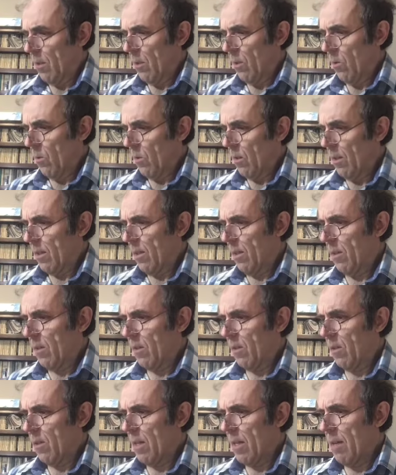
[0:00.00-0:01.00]

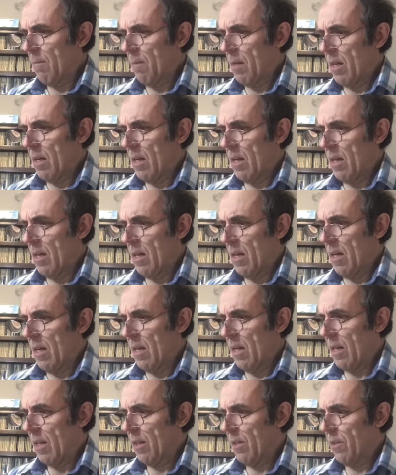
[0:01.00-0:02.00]
Where am
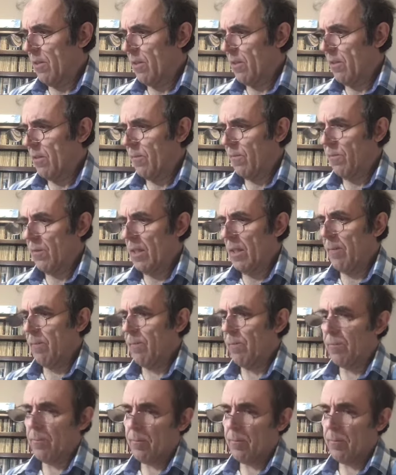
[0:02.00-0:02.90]
I? Yep.